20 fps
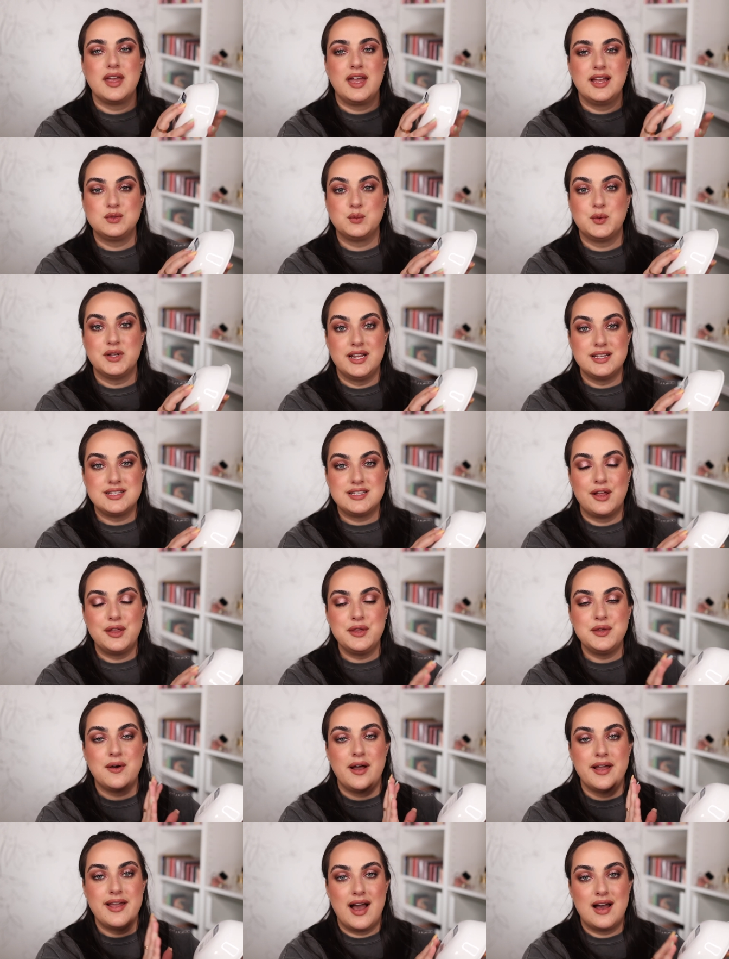and when I tell
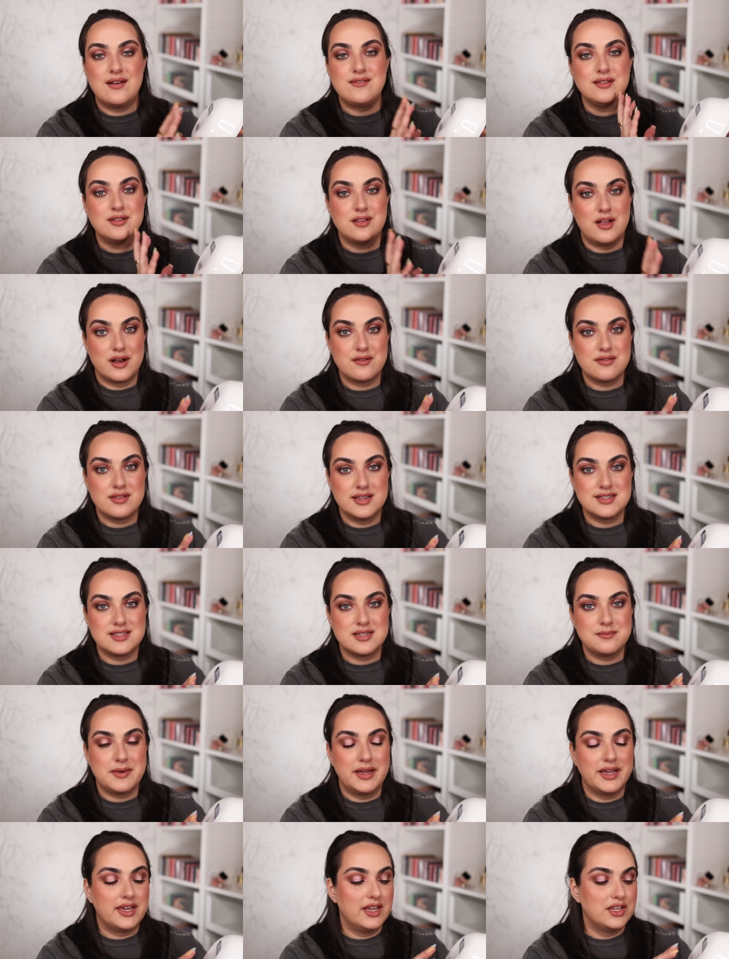you I have a lot of things
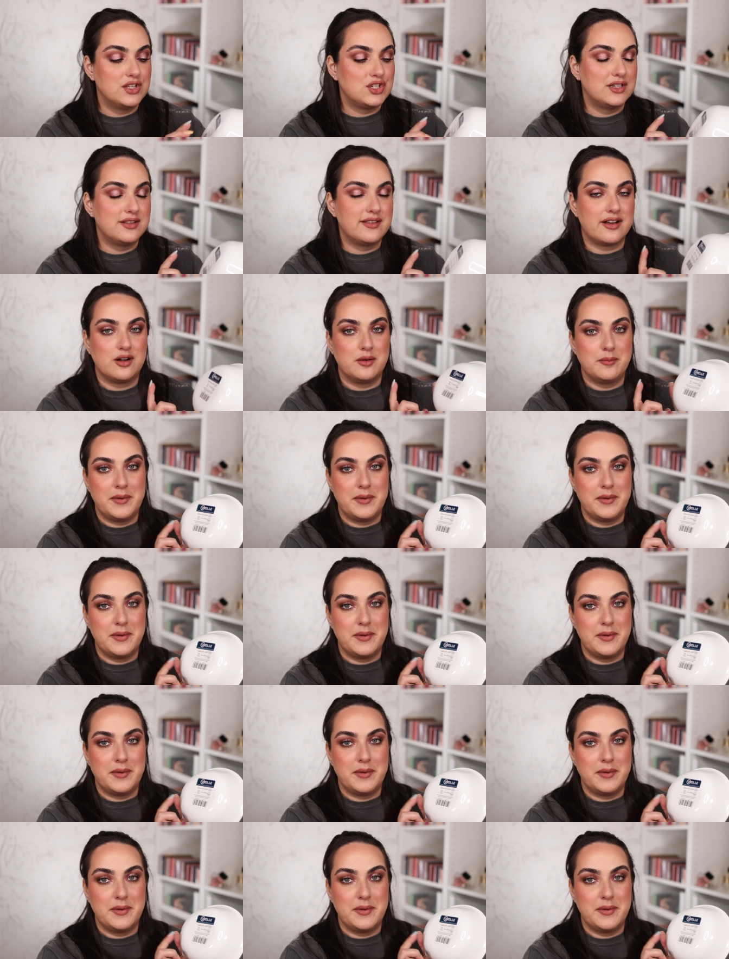in my kitchen that are